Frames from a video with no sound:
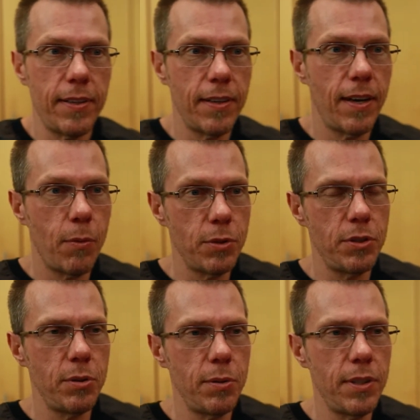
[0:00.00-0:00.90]
I was
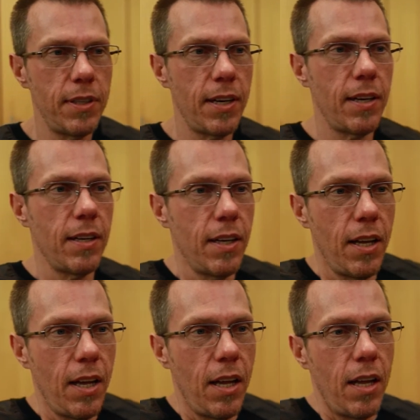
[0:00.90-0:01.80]
doing
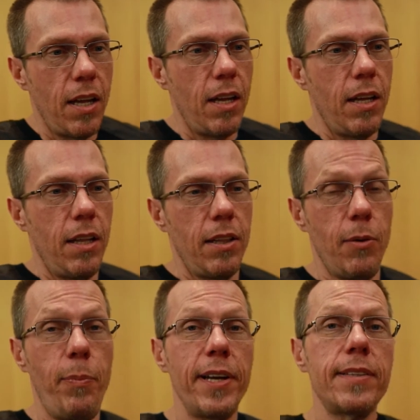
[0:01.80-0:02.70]
the
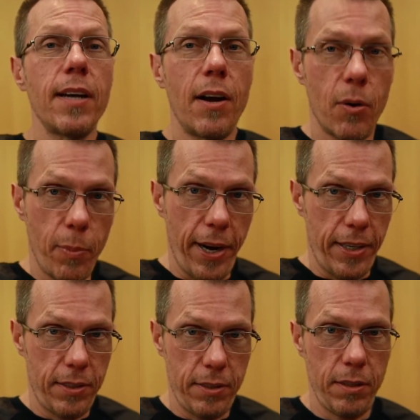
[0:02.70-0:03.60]
big tire
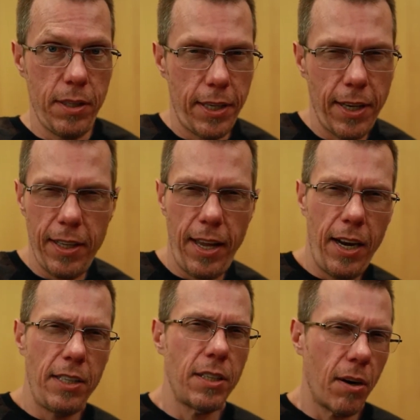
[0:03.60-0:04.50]
bikes, on the
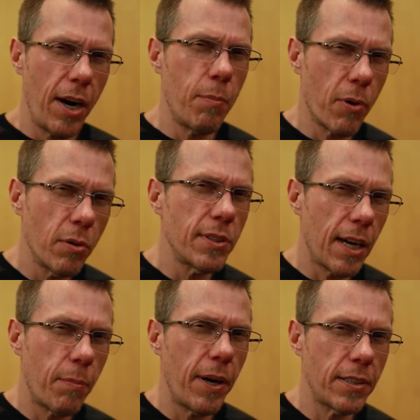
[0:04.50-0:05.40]
NHRA Pro
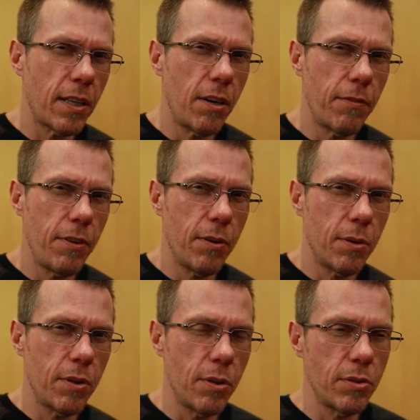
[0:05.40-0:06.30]
Stock bikes. I don't know if you know
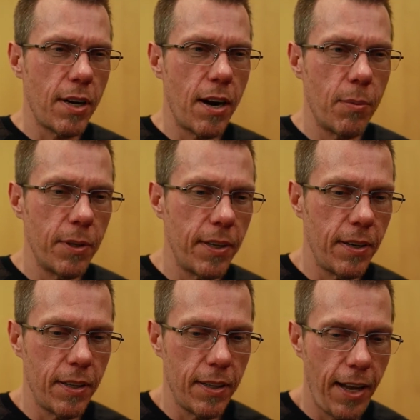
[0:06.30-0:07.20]
what those are, but
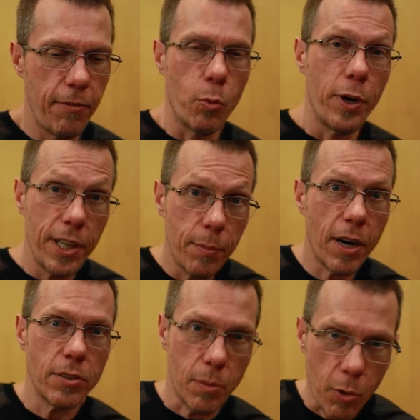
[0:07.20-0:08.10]
they have the wheelie
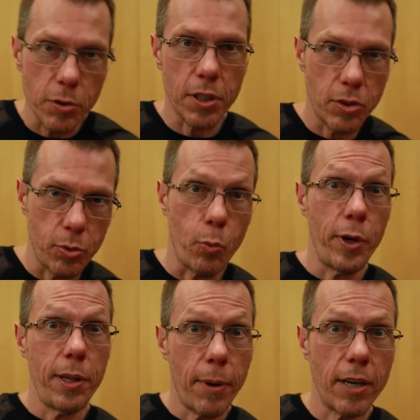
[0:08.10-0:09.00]
bars. They're motorcycles with the
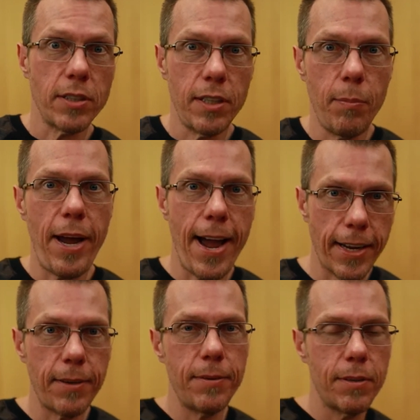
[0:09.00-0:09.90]
wheelie bars on the
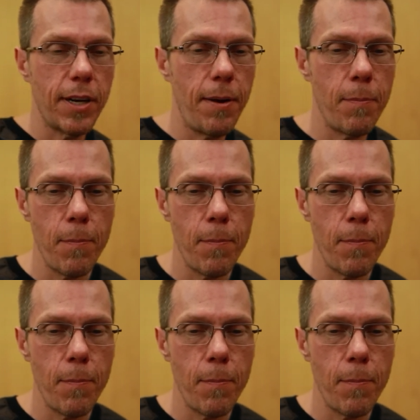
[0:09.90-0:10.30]
back. Okay.